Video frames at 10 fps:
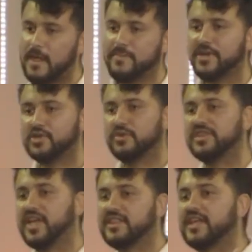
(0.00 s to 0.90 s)
because we
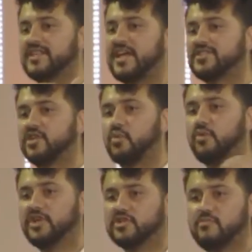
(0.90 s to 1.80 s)
think that that's going to
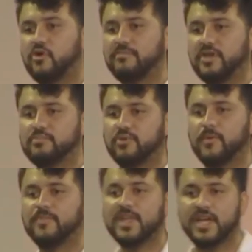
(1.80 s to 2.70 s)
reach more people.